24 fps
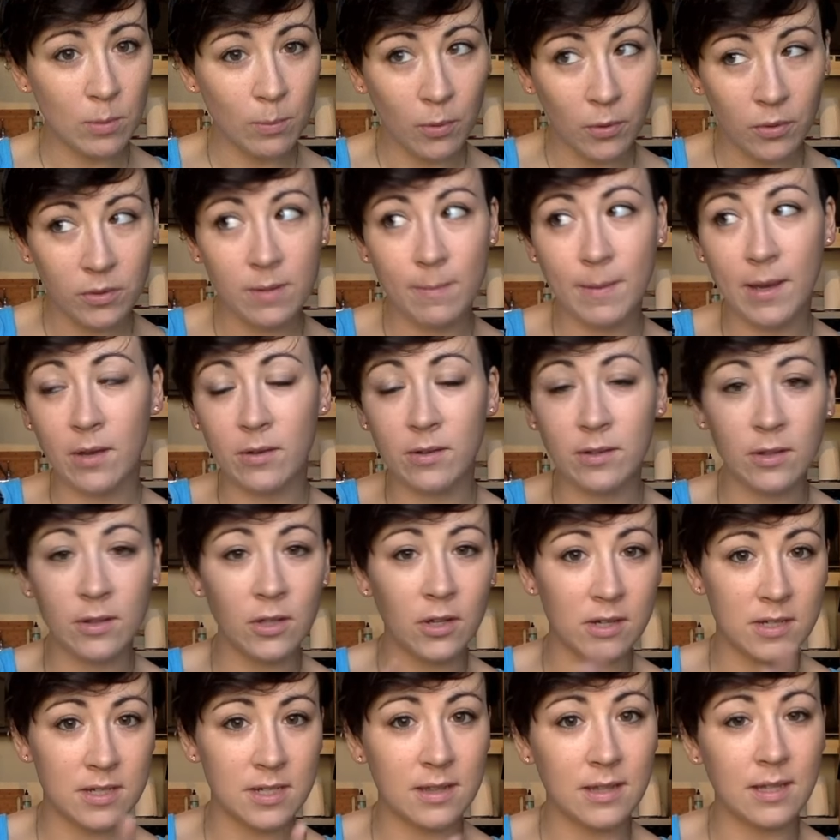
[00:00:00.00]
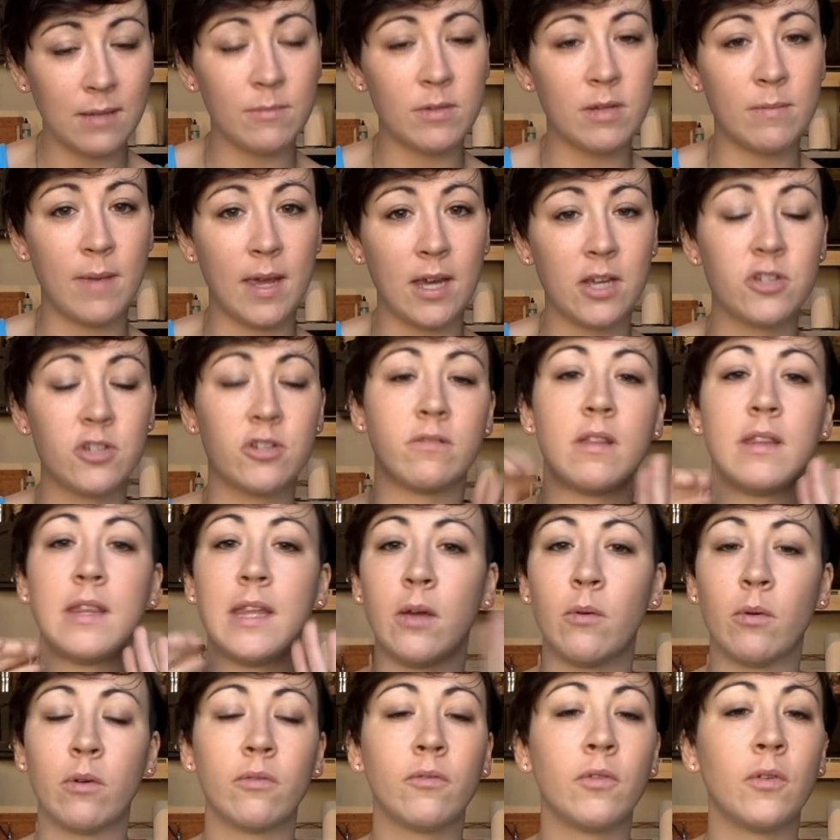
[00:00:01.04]
pulled them out and looked at them to make sure that
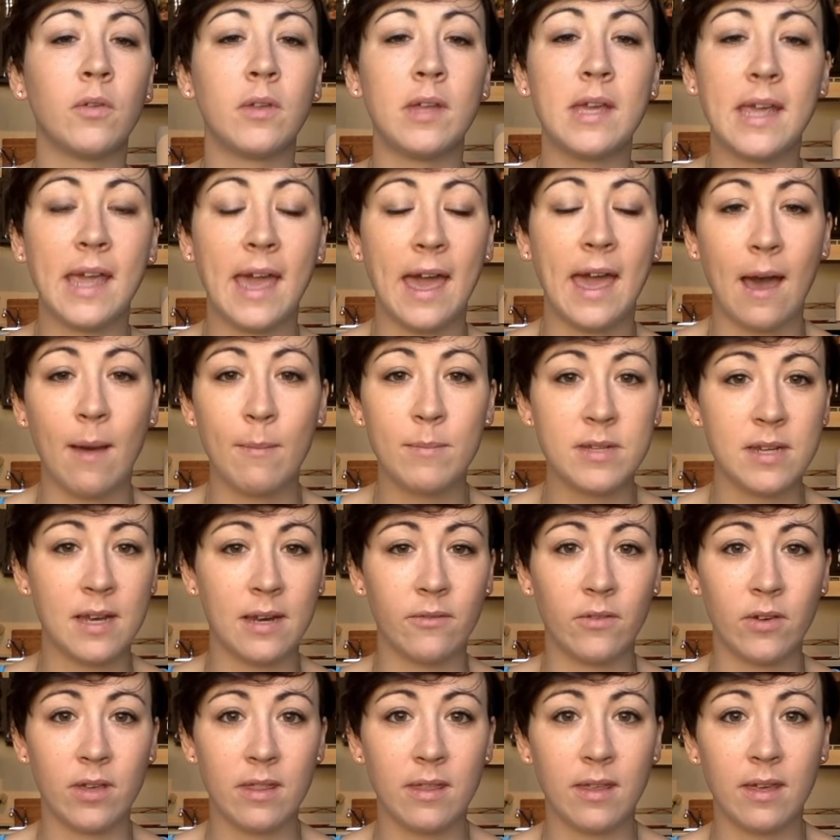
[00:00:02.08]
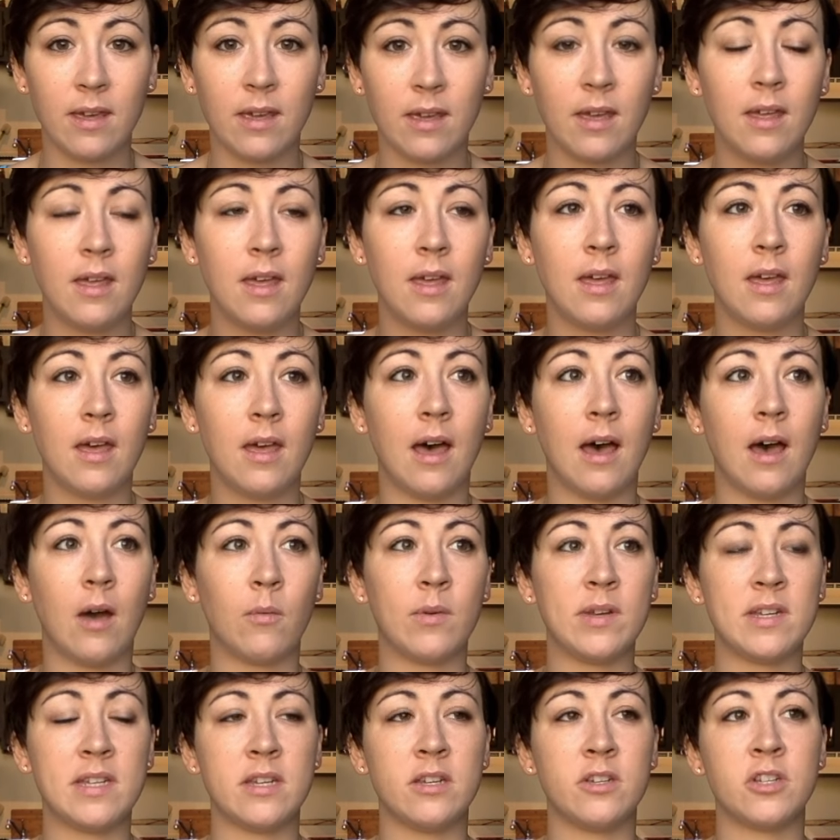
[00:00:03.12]
they were fully capped and everything.
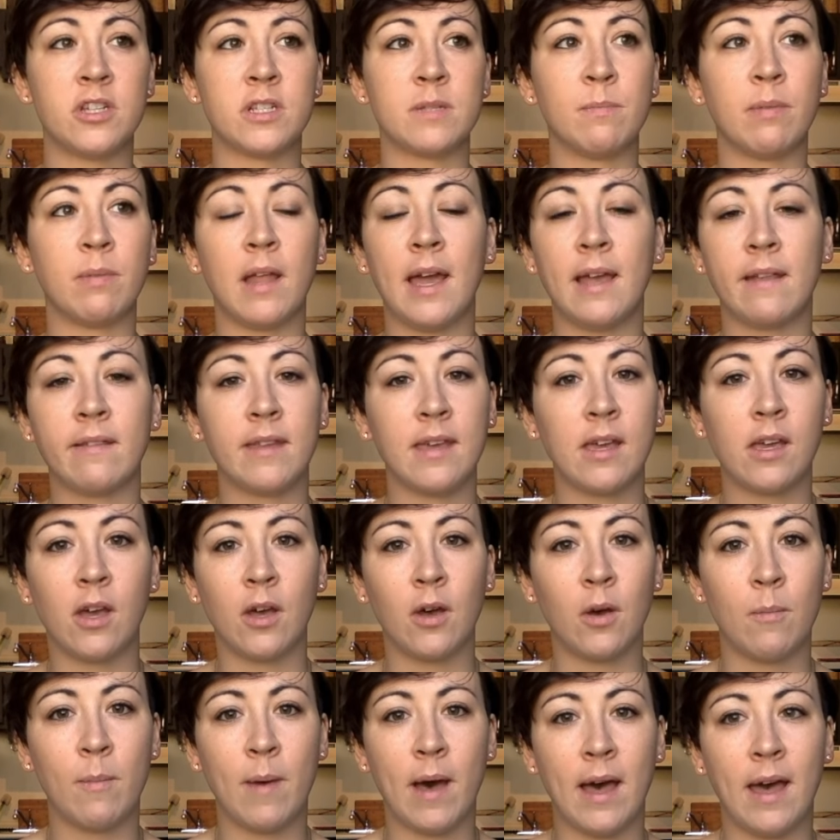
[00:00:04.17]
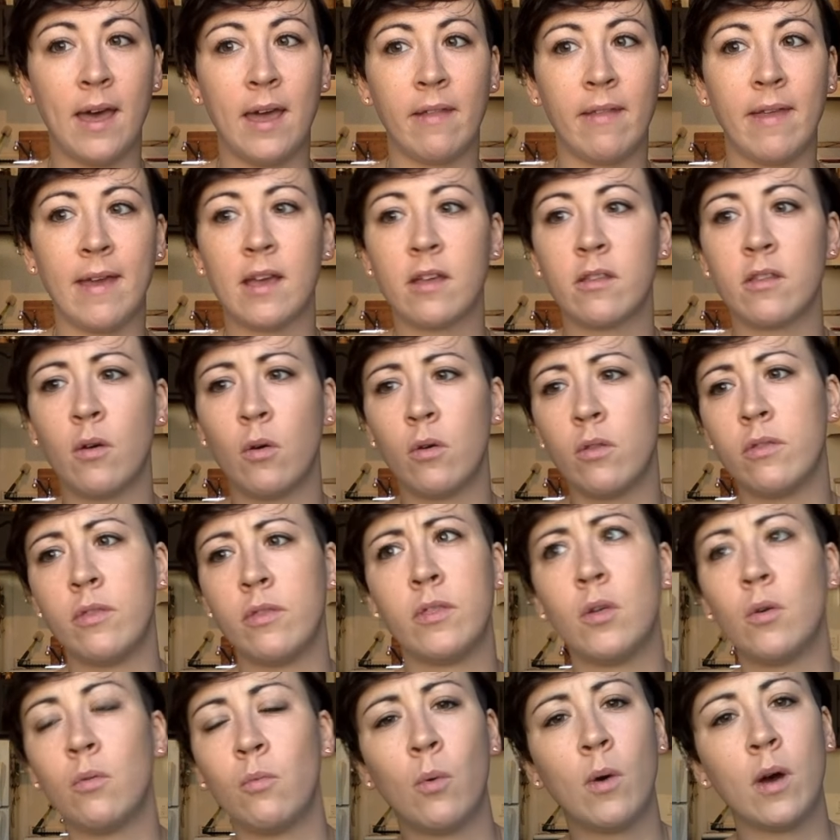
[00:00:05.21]
We didn't just blindly go by like
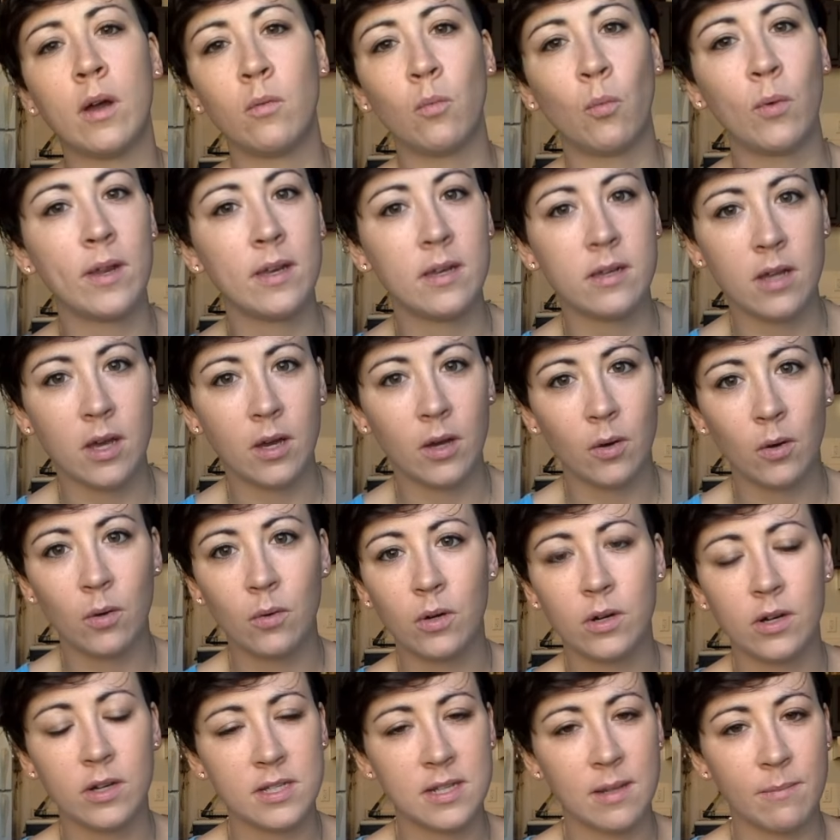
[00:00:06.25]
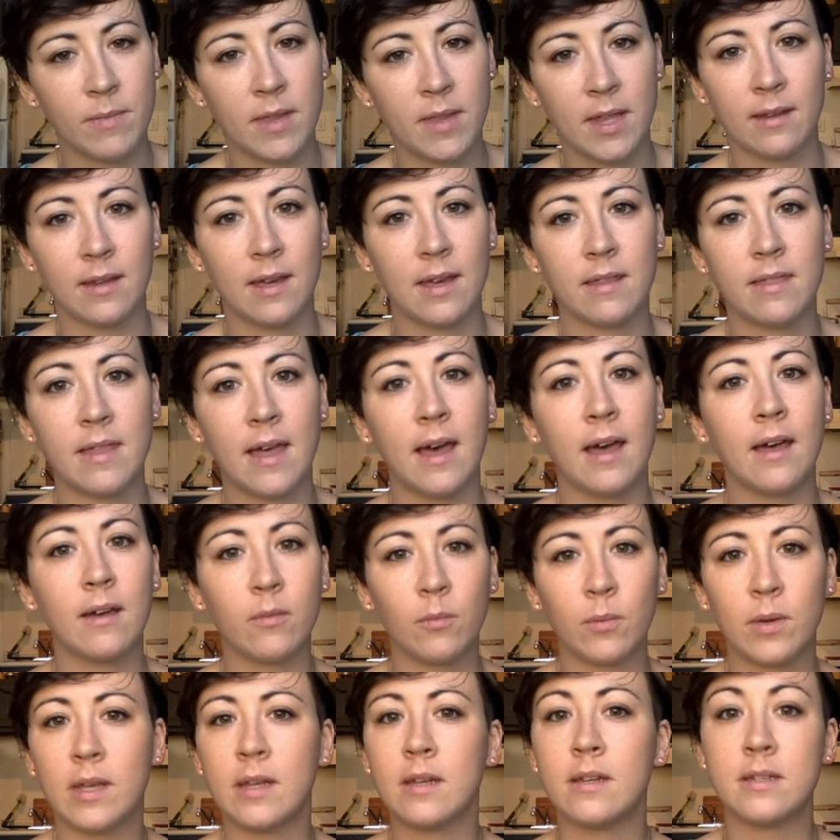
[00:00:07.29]
the one window or something like that.
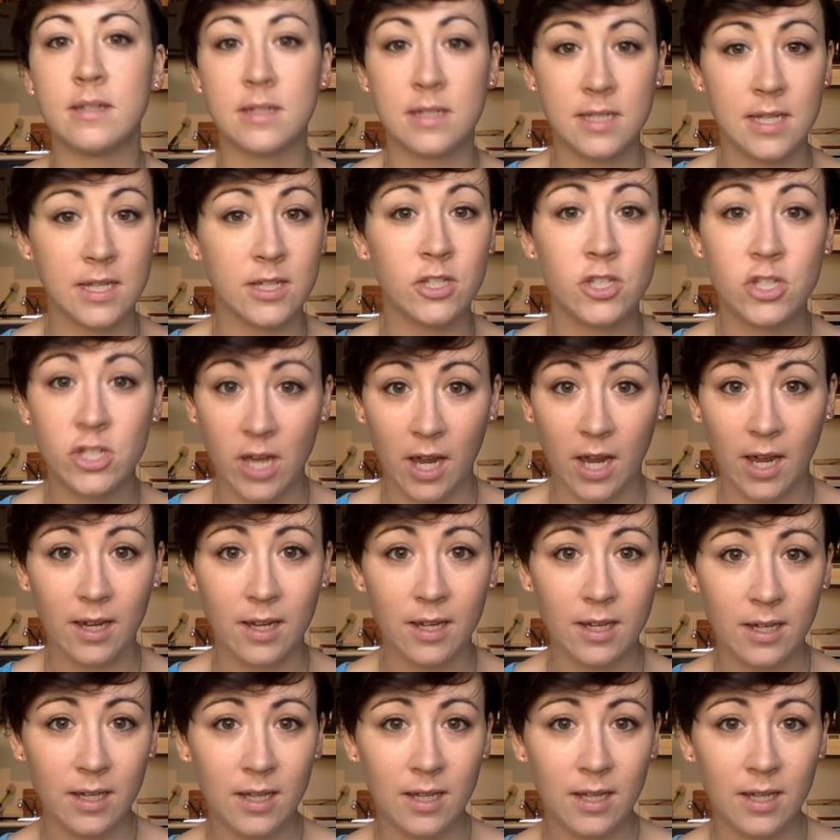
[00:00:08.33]
We did check,